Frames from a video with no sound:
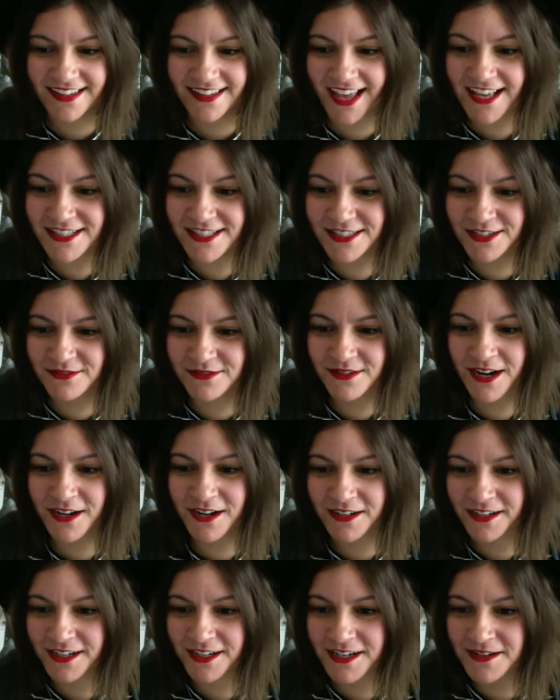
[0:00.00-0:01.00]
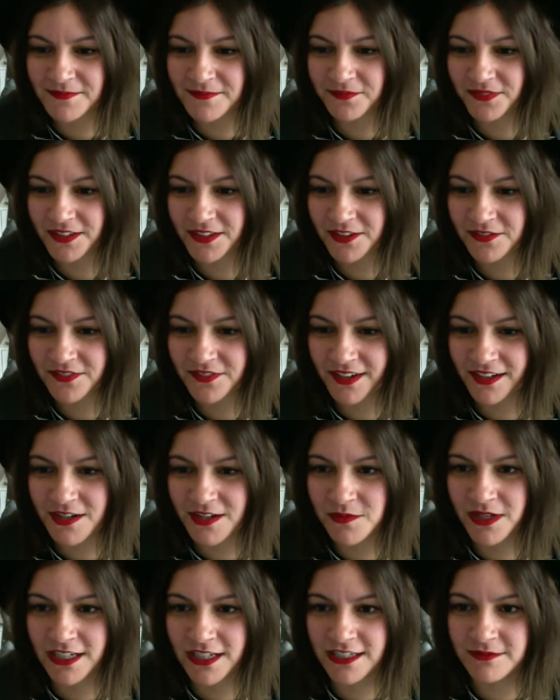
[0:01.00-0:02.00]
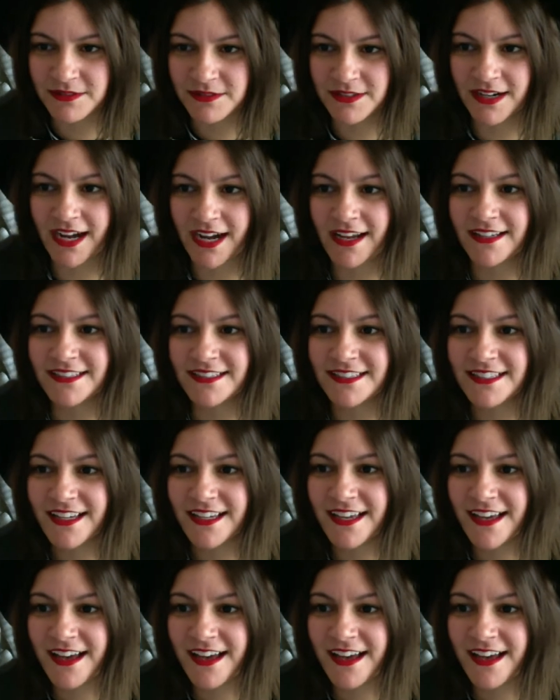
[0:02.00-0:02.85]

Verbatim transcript: Yes, you're welcome. You're very welcome, you guys.